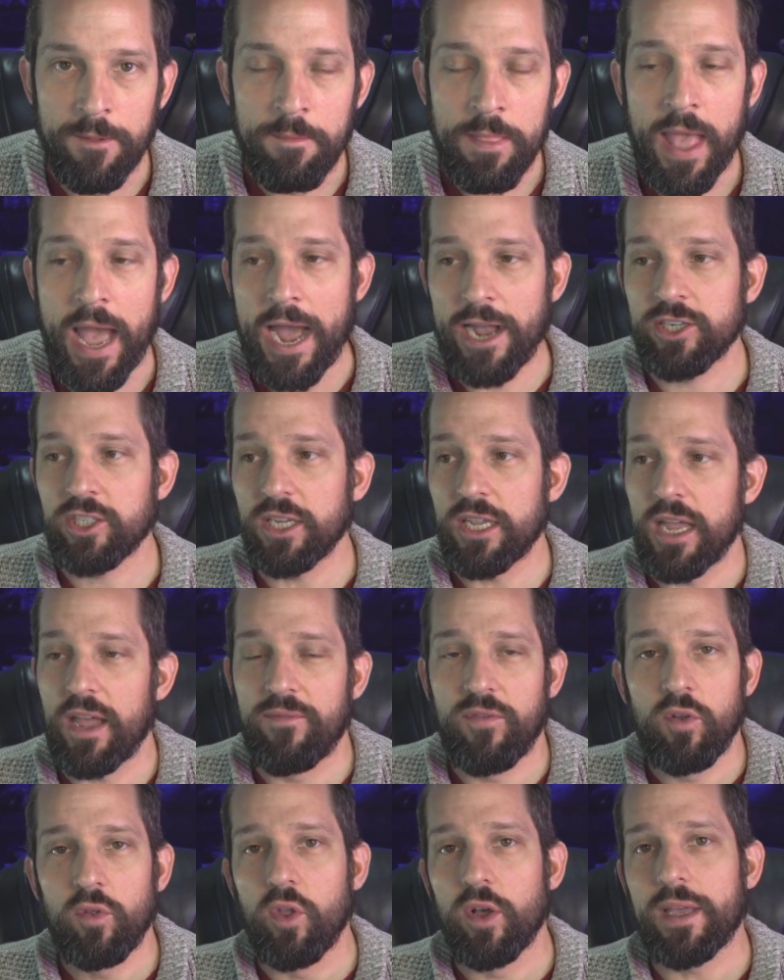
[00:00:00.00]
Actually, if
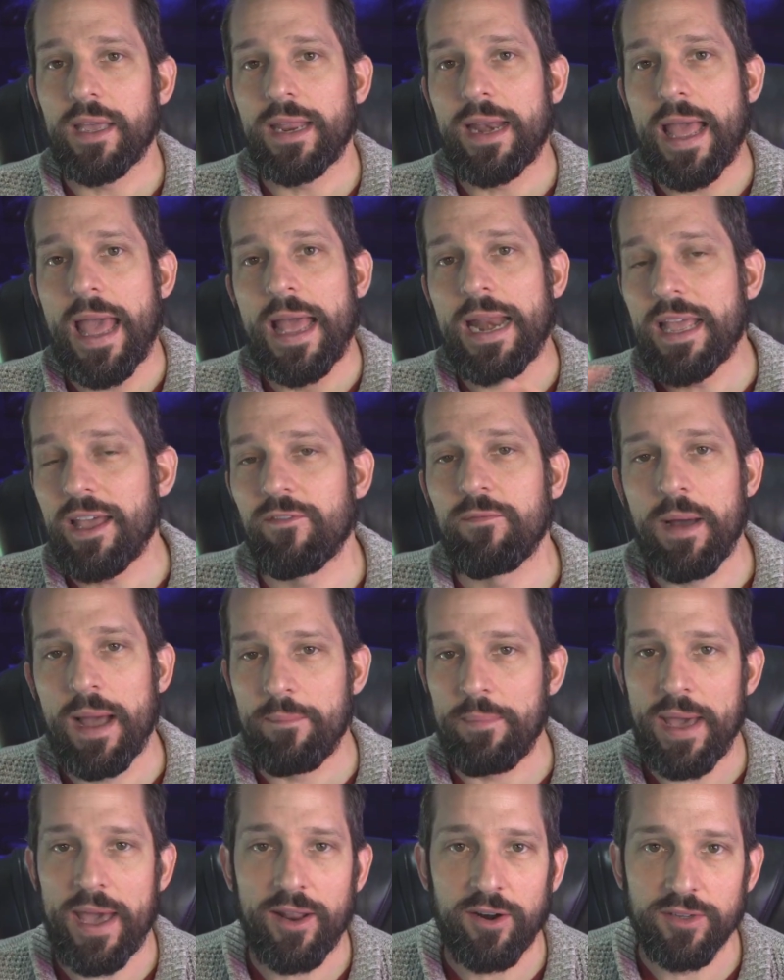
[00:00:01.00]
you look at any of my
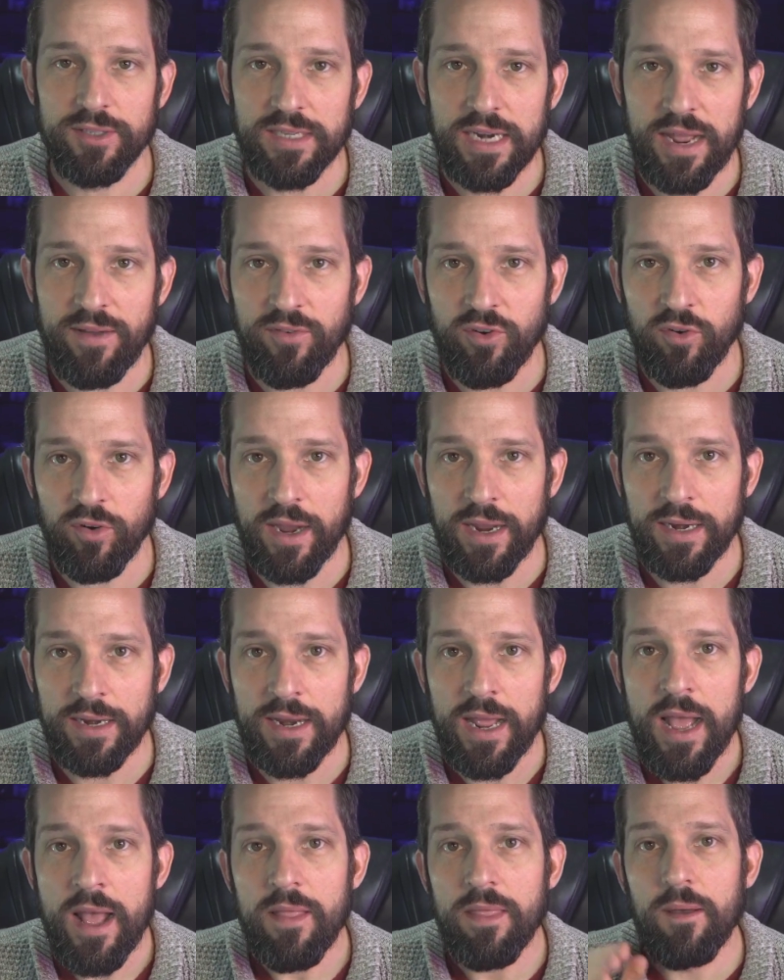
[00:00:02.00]
panels that I've created,
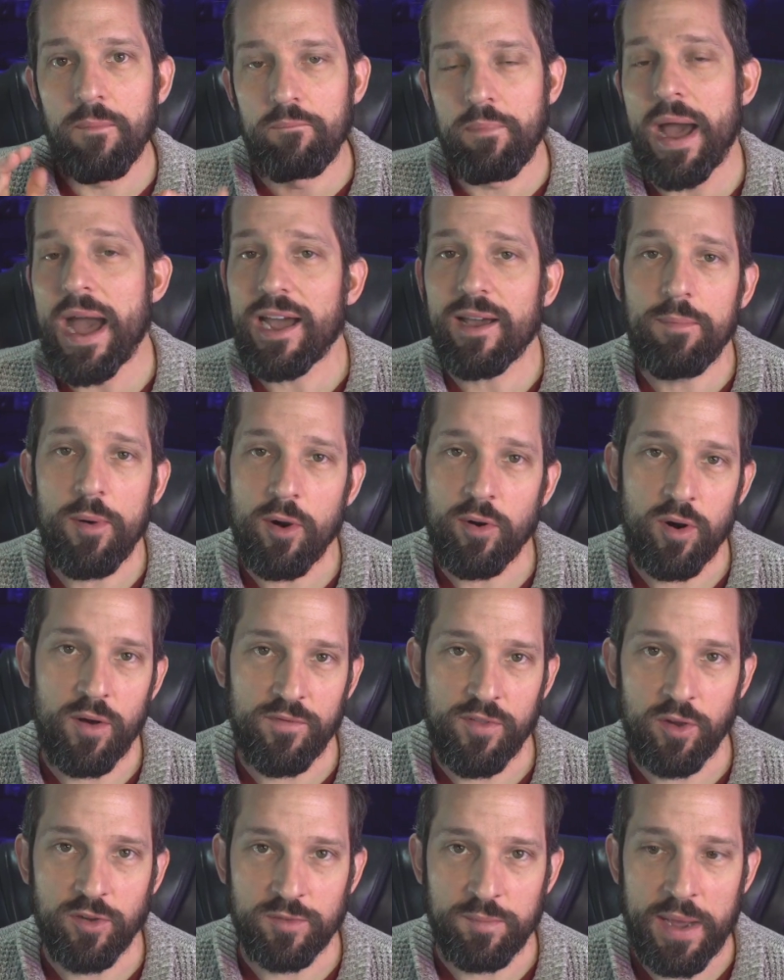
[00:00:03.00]
the backbone of
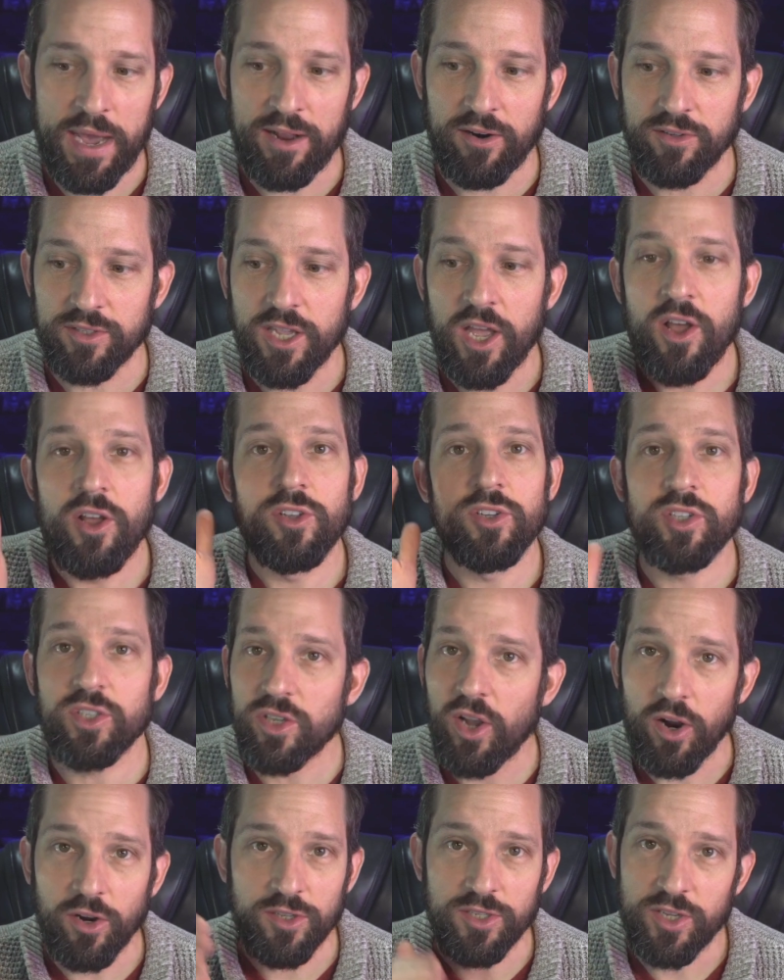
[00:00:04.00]
those panels
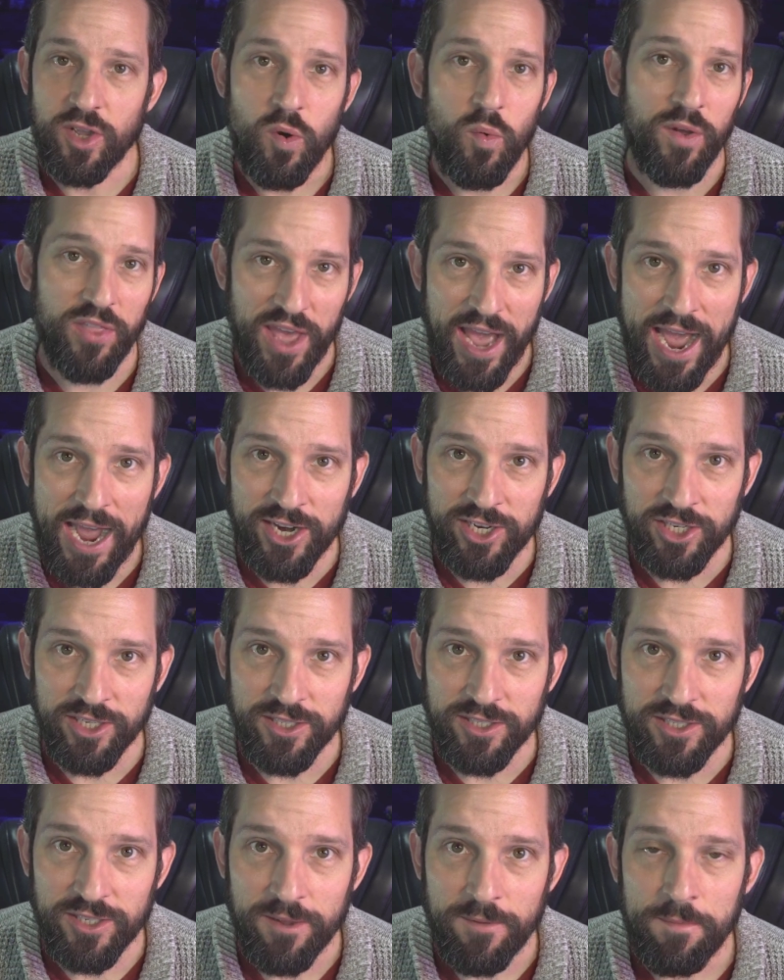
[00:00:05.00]
starts with
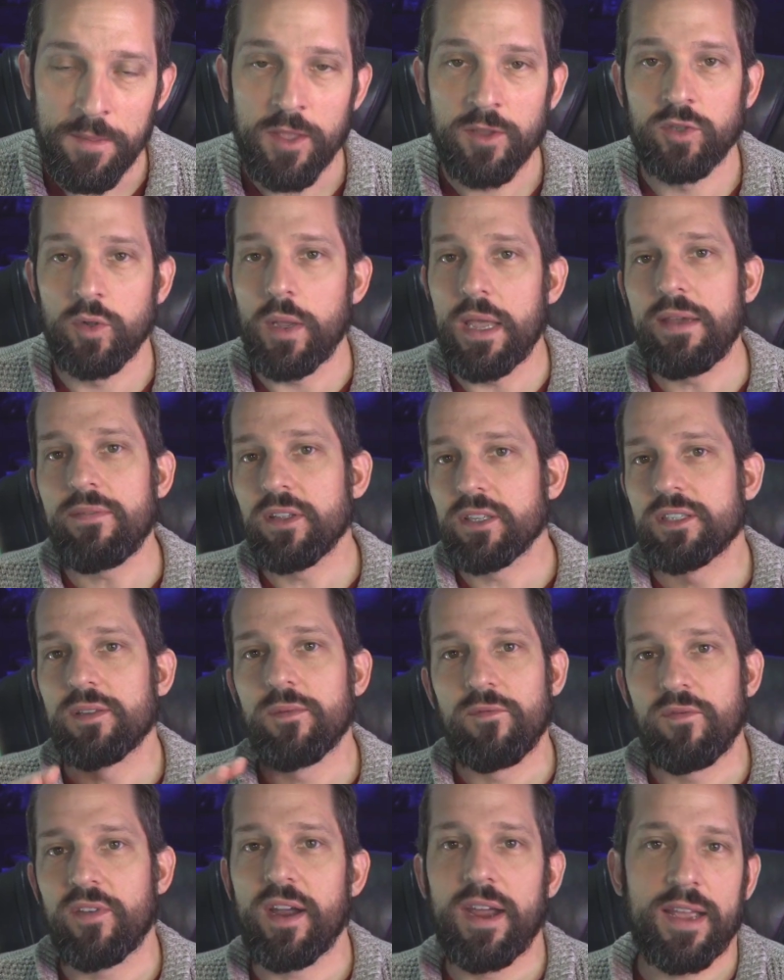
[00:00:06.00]
actions. So even some
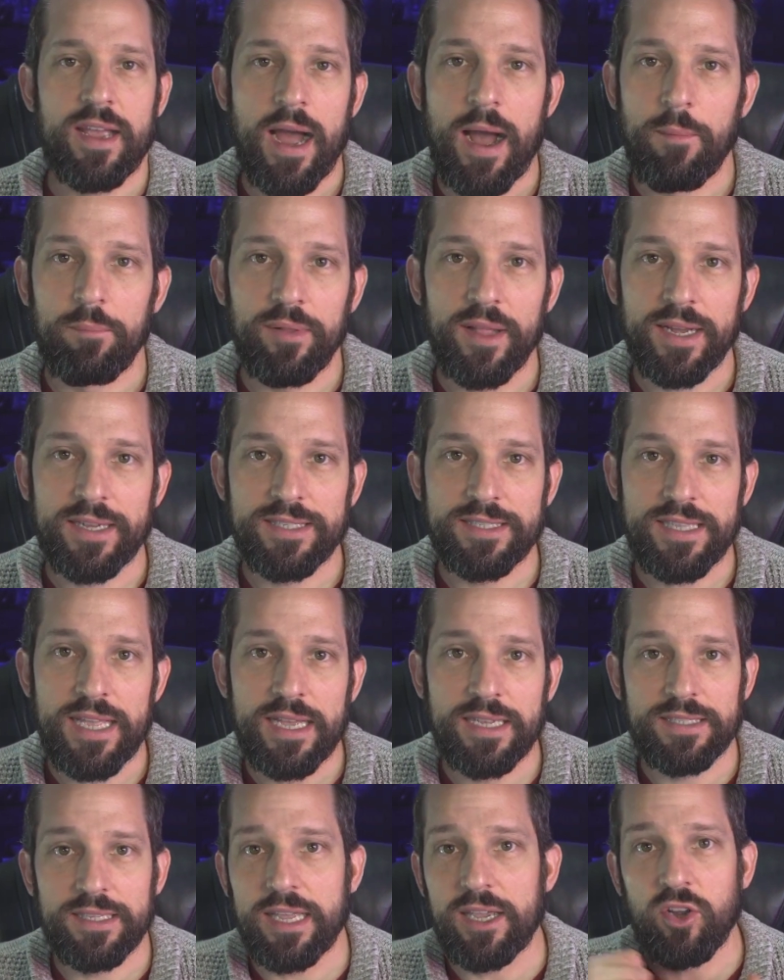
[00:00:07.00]
very complex
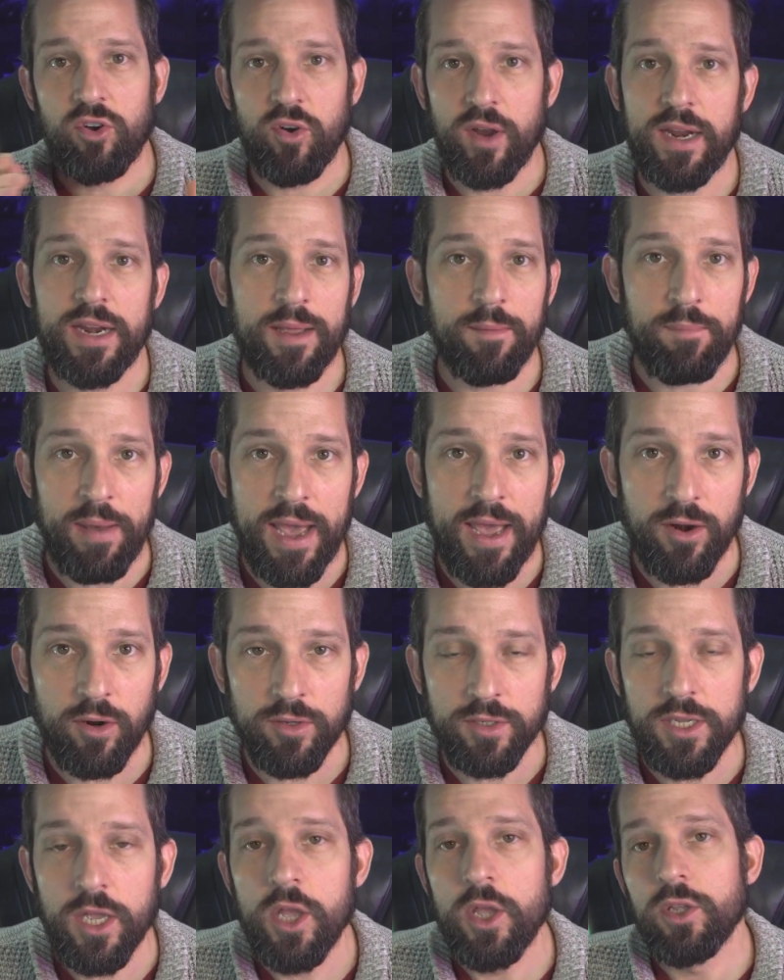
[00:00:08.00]
things like creating panels
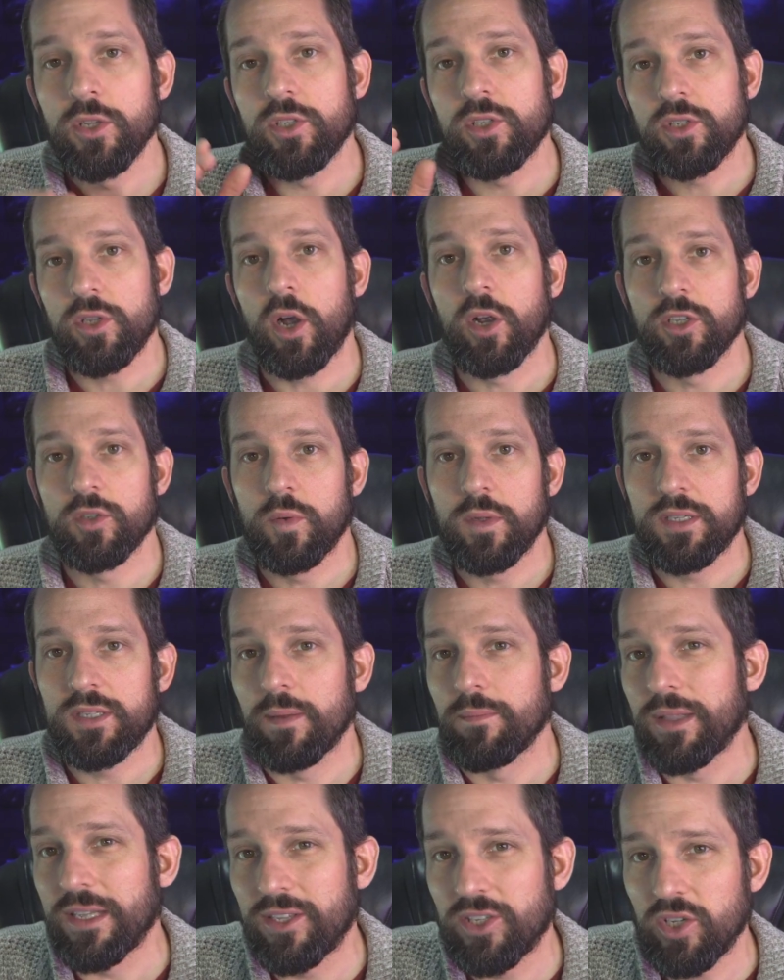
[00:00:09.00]
starts with
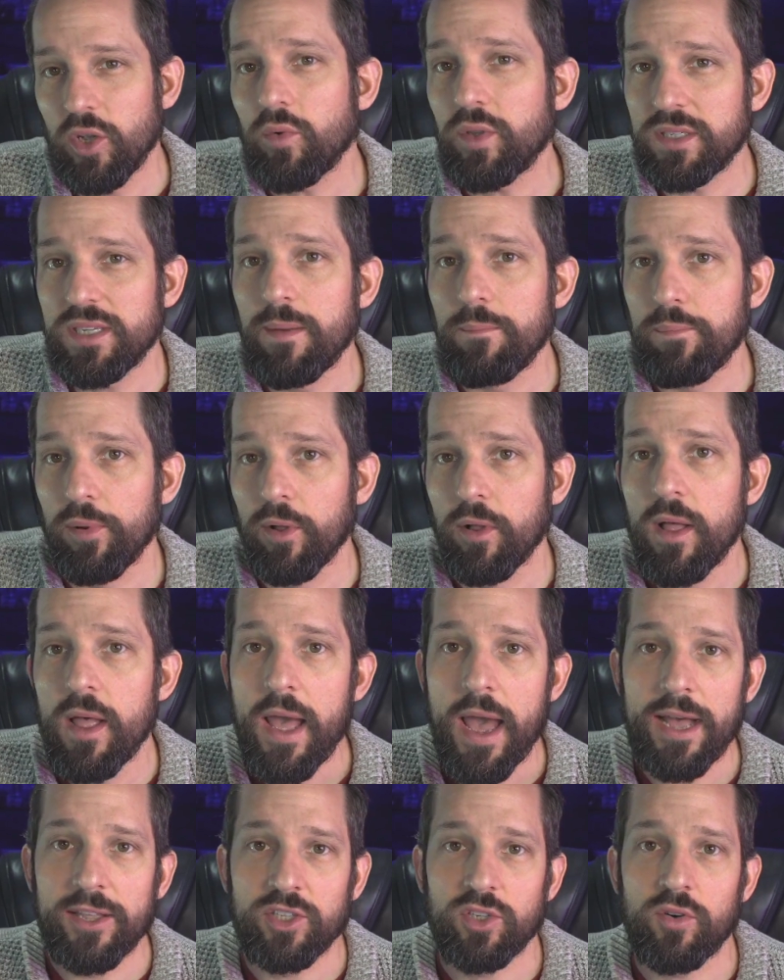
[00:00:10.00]
something so simple
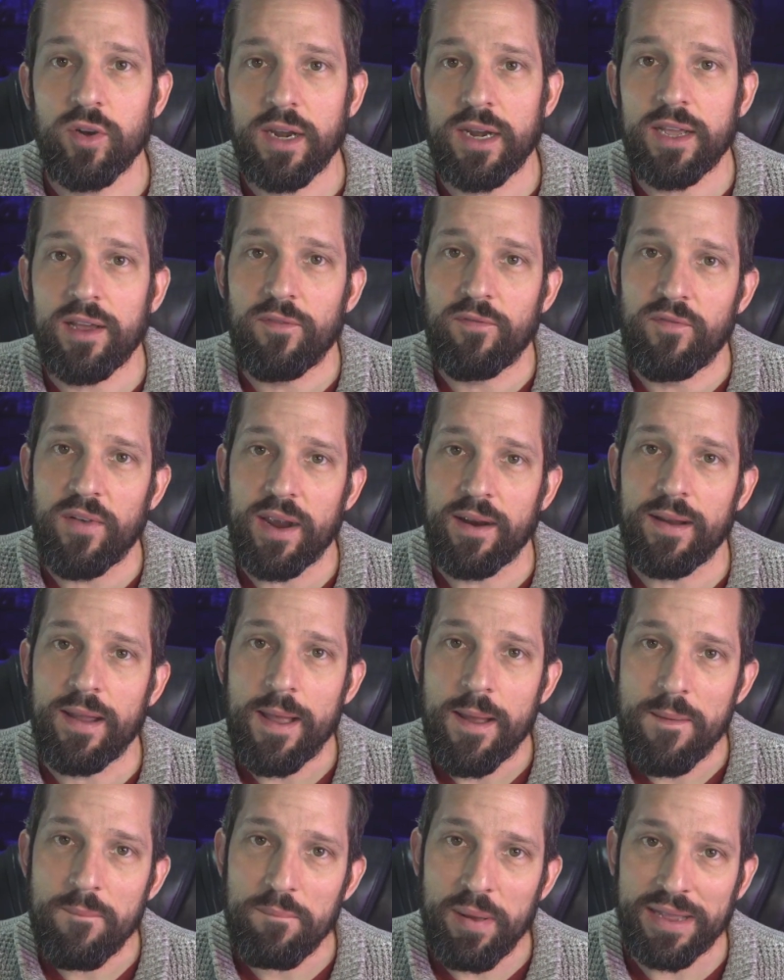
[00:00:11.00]
as creating a very
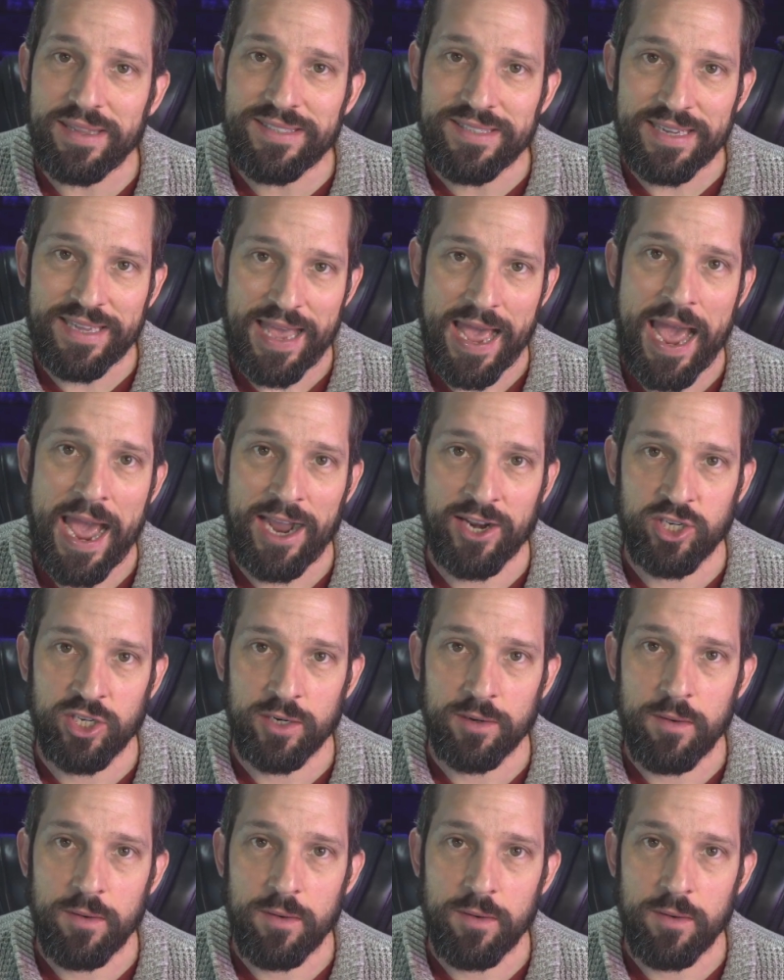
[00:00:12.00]
basic action.